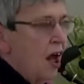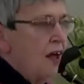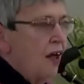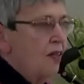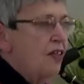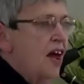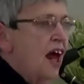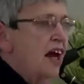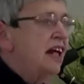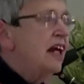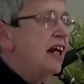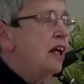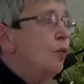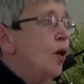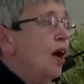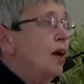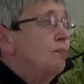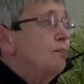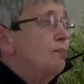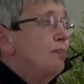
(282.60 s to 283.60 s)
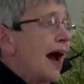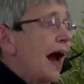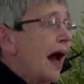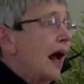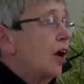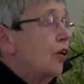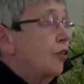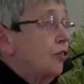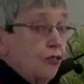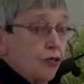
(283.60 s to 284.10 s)
Then he went
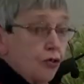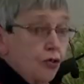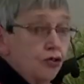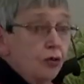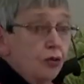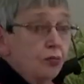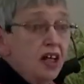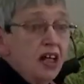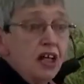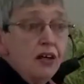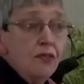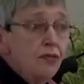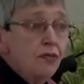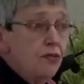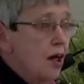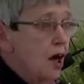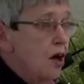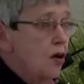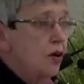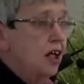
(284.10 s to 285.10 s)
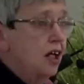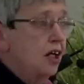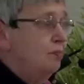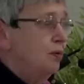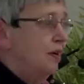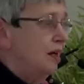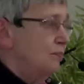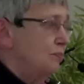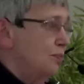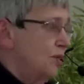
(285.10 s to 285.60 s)
back through them, even though he'd
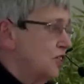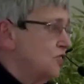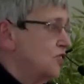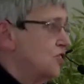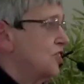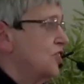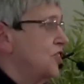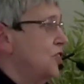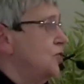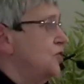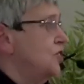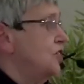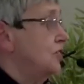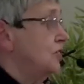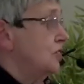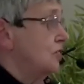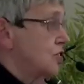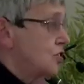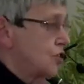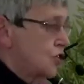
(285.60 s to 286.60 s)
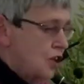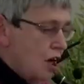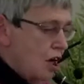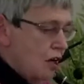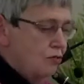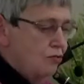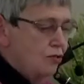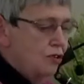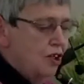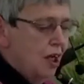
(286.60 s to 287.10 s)
been persecuted and
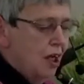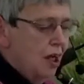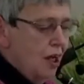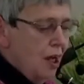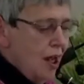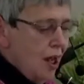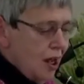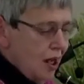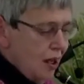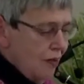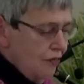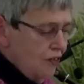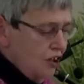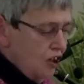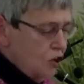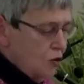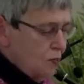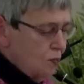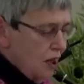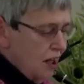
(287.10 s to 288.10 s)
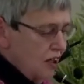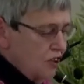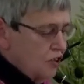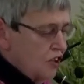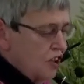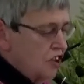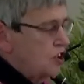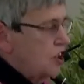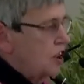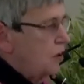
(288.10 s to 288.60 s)
stoned in these
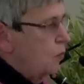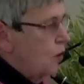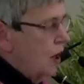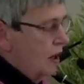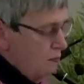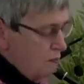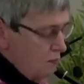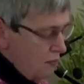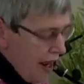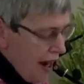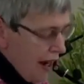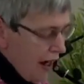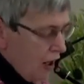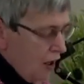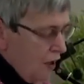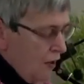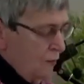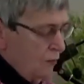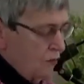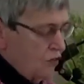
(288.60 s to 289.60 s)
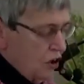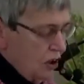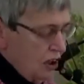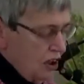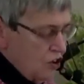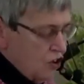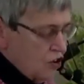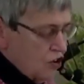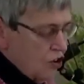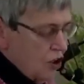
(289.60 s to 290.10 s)
places. He went back to
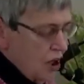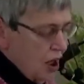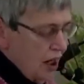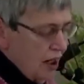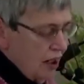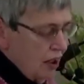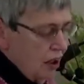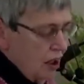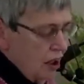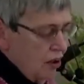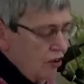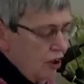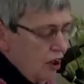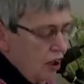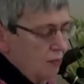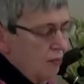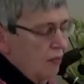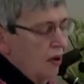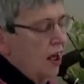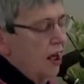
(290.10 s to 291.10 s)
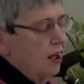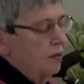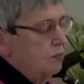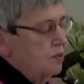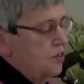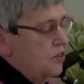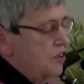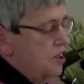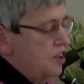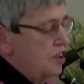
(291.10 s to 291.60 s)
Lystra, Iconium, and
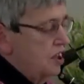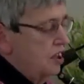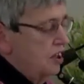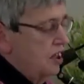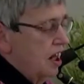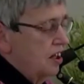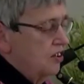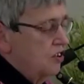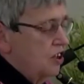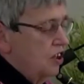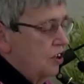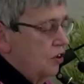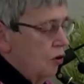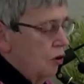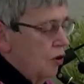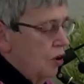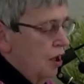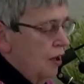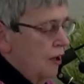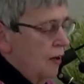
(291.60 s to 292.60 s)
Pisidian Antioch.